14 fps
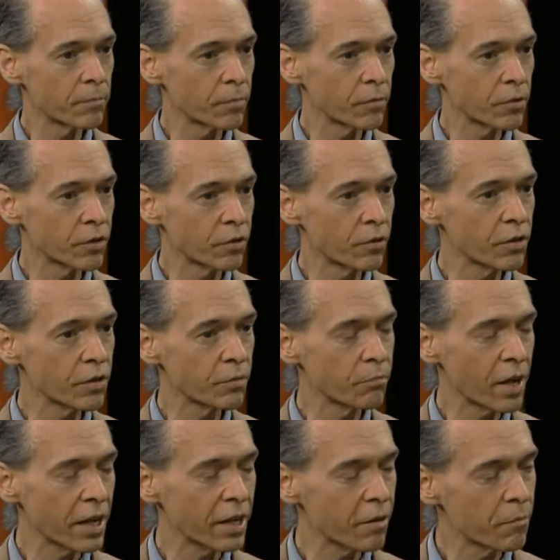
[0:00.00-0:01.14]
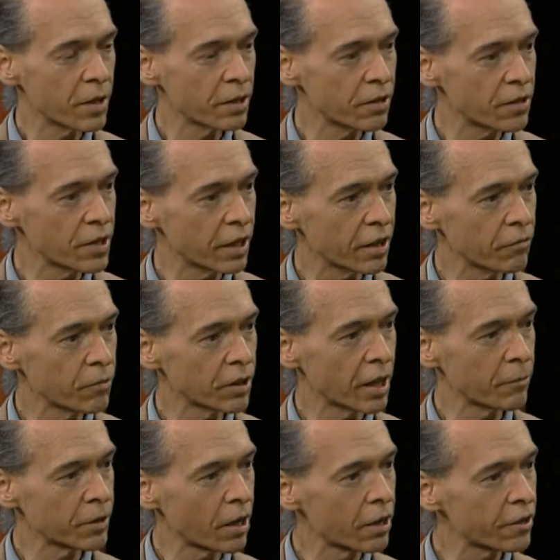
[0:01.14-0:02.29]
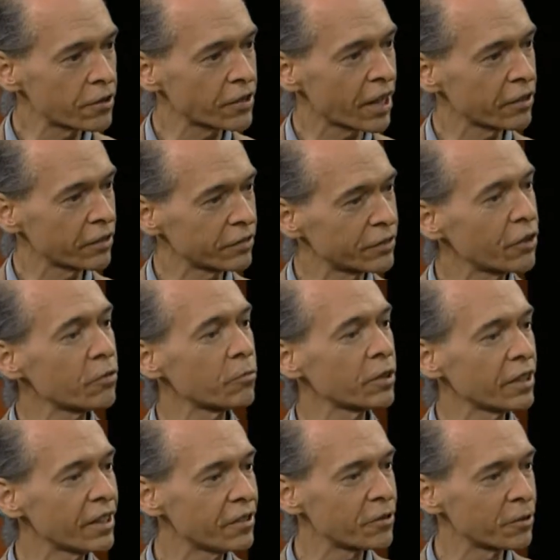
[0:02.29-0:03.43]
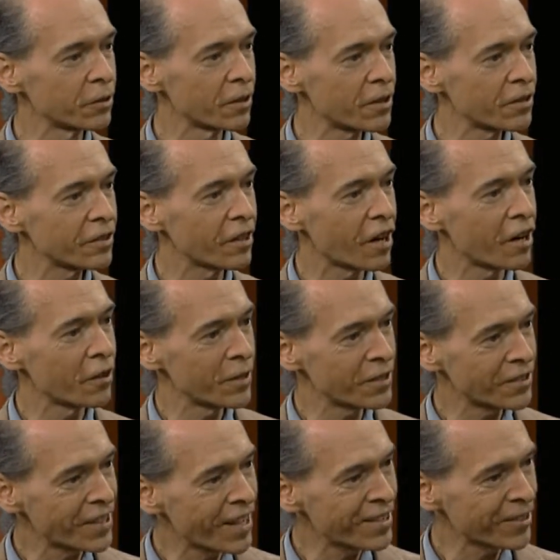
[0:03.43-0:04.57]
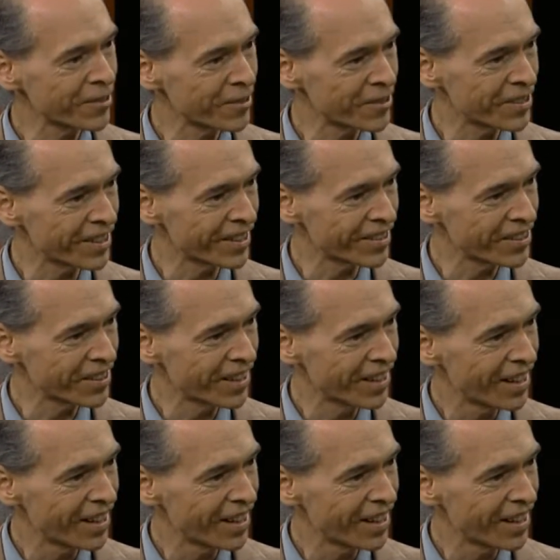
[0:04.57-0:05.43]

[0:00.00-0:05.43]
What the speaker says: students may come in thinking, well, I'm an artist, I don't really need to learn all these technical things.